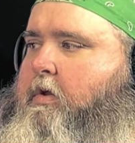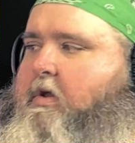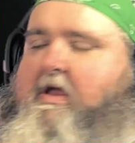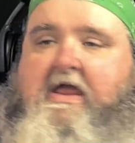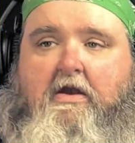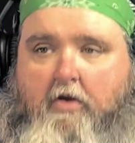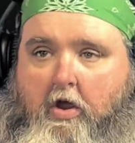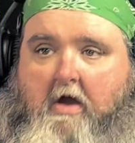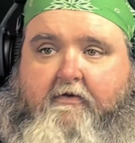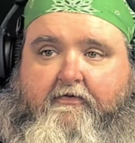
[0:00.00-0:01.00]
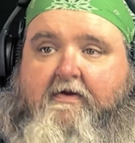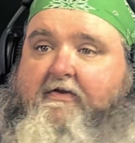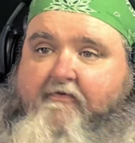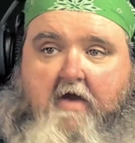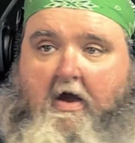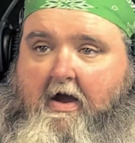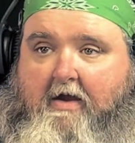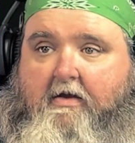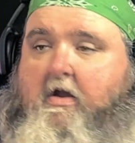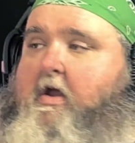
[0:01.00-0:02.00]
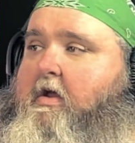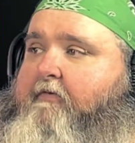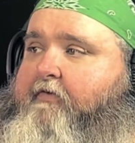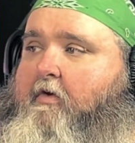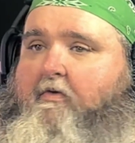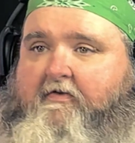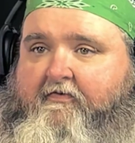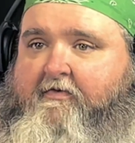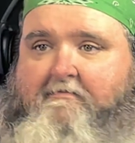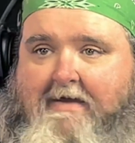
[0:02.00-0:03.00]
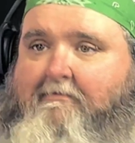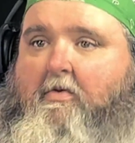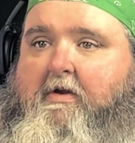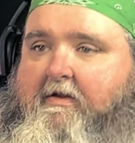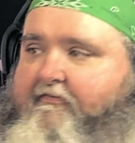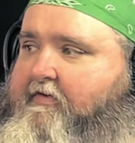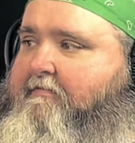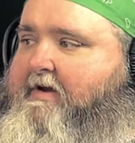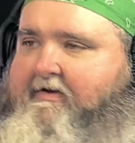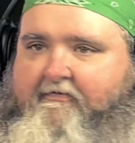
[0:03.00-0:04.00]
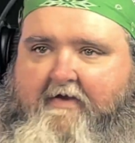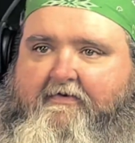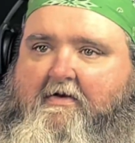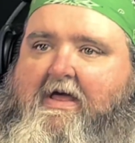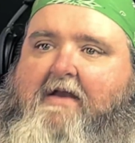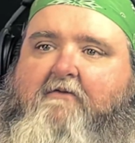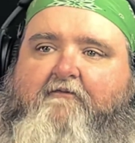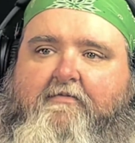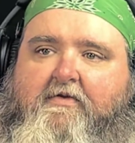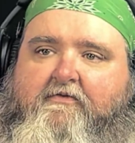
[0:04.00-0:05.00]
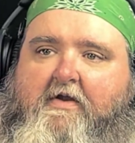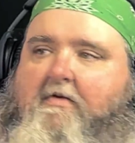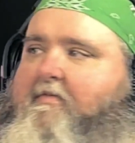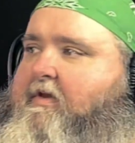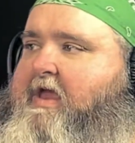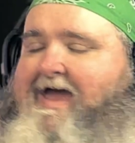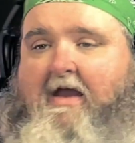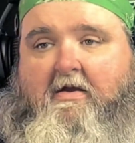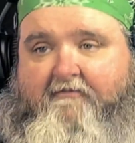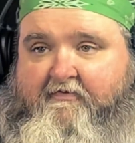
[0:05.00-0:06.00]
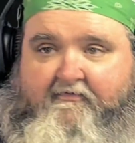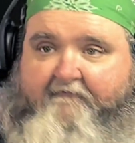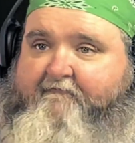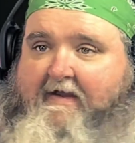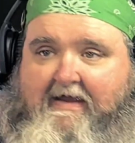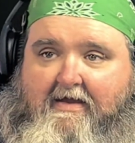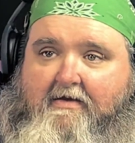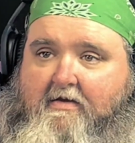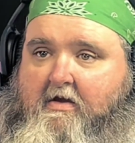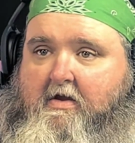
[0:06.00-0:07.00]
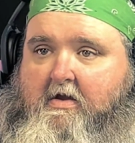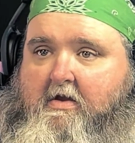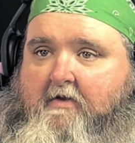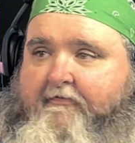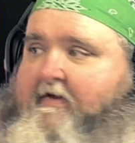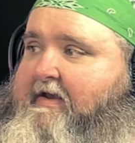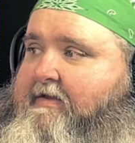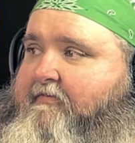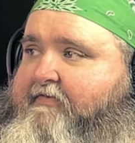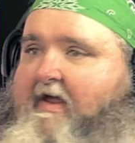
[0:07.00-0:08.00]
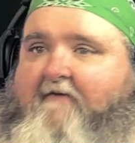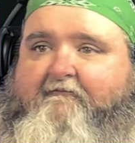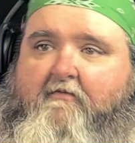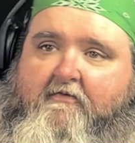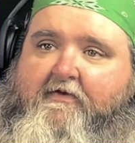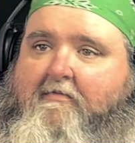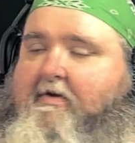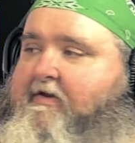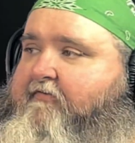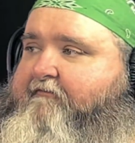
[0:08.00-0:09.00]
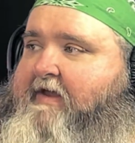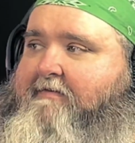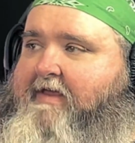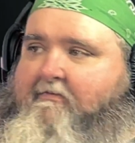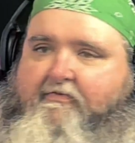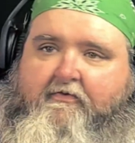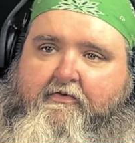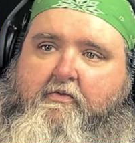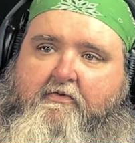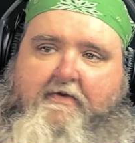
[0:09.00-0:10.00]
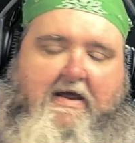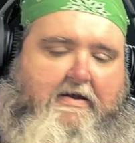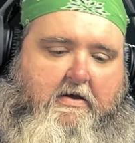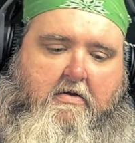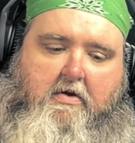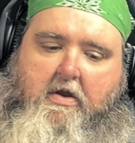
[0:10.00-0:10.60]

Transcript: He looks and he's gone. So this is a memory of somebody. He's got the letter from the gentleman. I don't know if this is a fan sending him stuff or someone in his family that was a suicide note.